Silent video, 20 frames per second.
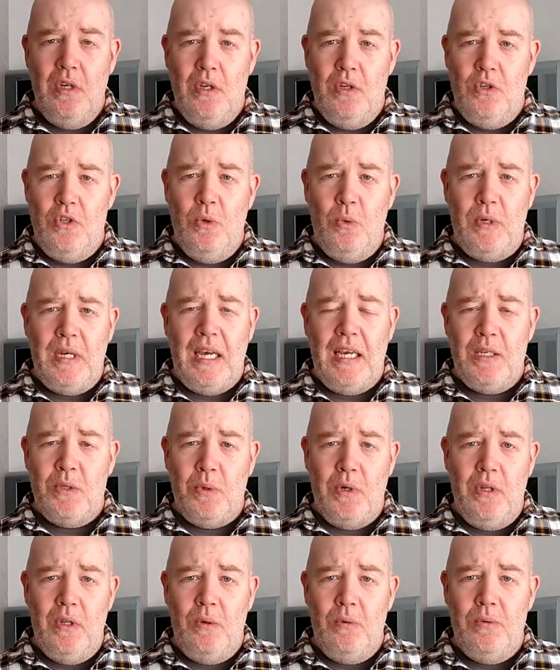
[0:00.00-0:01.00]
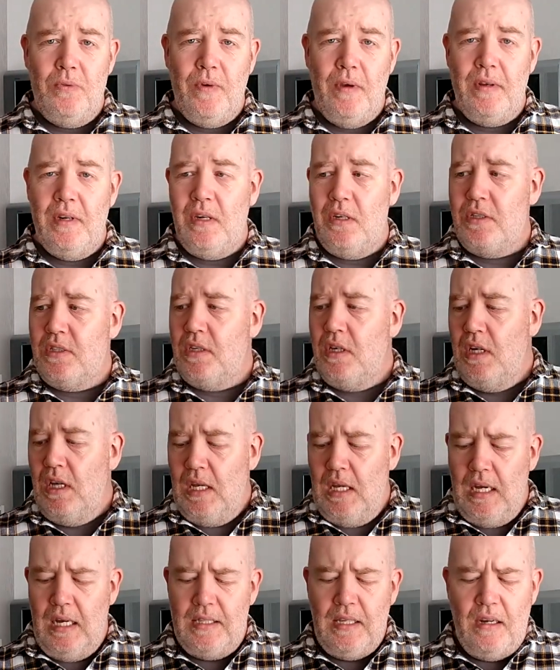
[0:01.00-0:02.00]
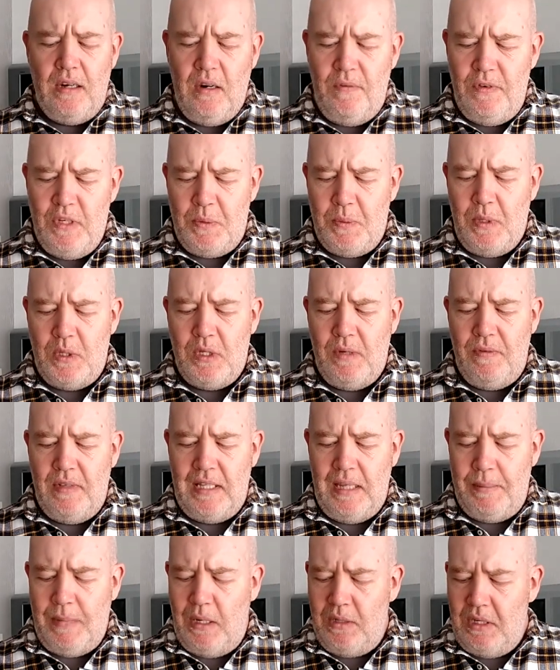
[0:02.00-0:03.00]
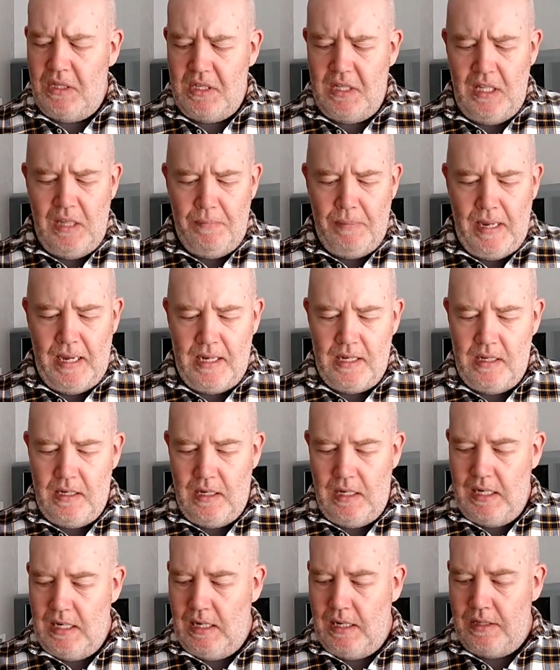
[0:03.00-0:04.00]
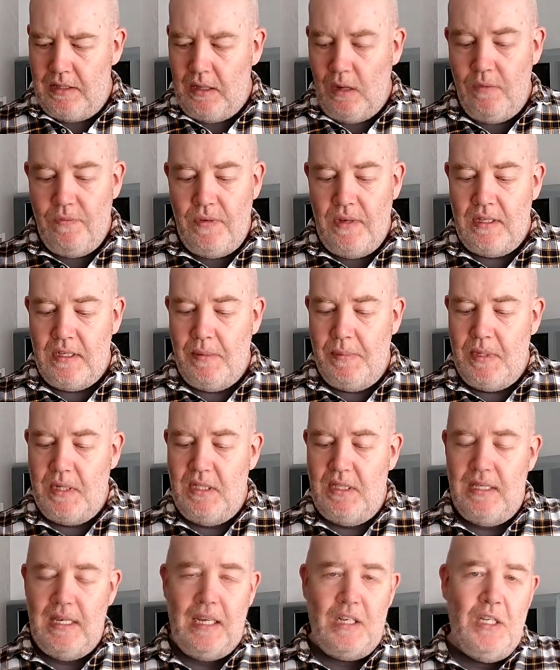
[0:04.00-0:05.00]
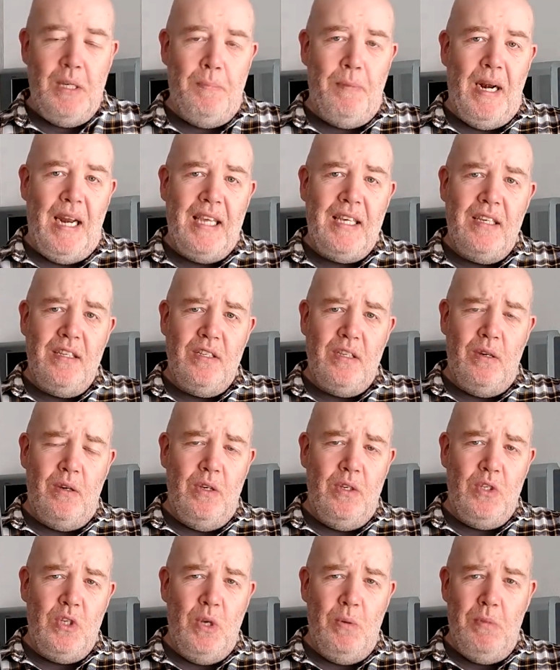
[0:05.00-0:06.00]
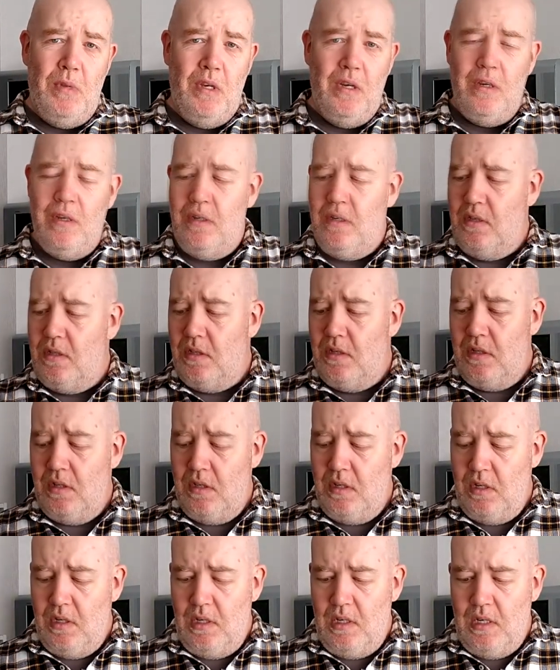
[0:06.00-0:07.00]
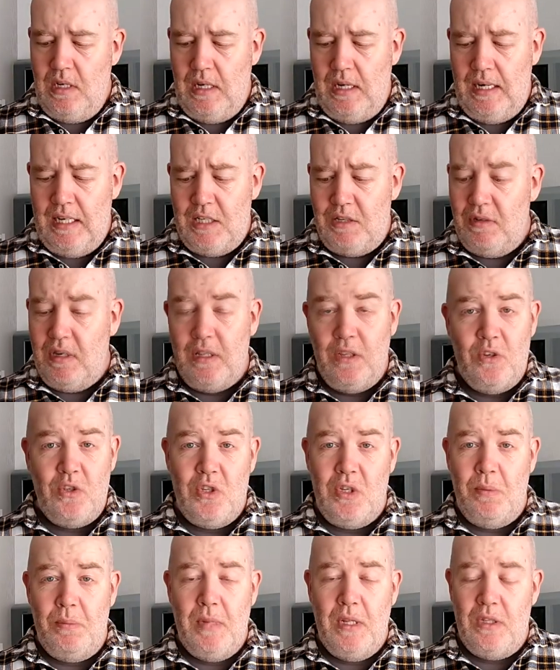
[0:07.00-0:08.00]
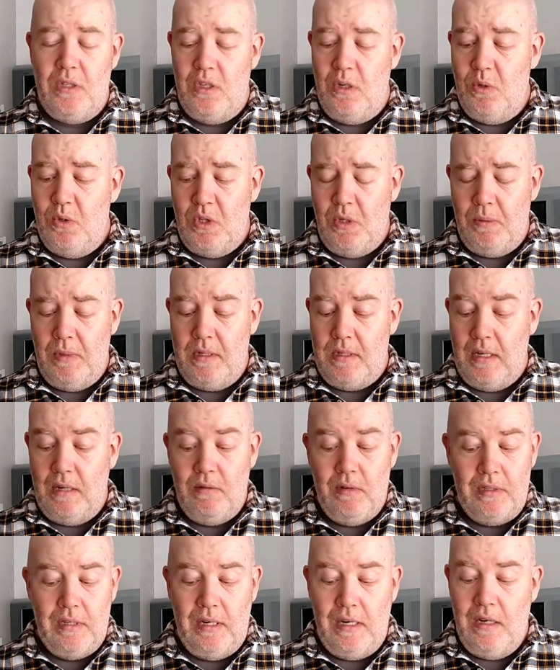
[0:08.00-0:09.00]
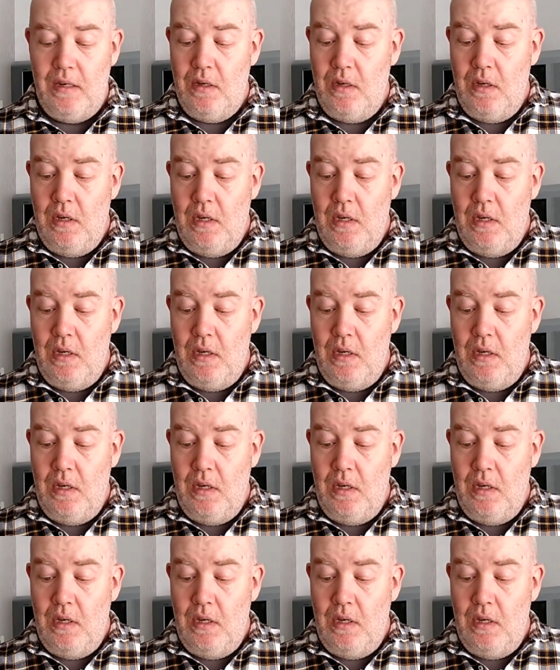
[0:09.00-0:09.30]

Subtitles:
dual case one, very nice. I don't know if it's supposed to have a demo disc in the back. I don't think so, because it's actually blank, so I assume not. Unless there are some that do, some that don't, I don't